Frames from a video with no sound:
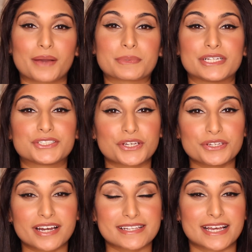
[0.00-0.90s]
I'm going to show
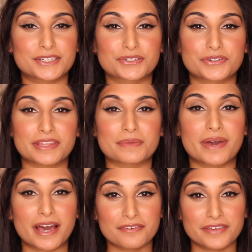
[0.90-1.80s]
you guys how to create the
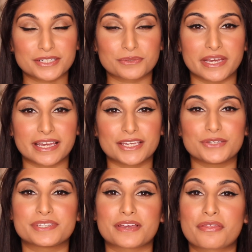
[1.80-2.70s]
perfect wing
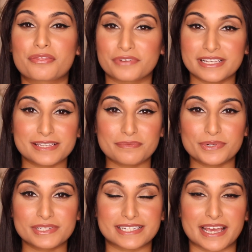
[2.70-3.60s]
using 3
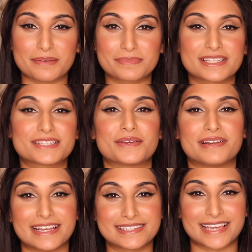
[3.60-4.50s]
simple steps, so
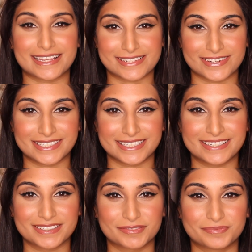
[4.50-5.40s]
let's get started.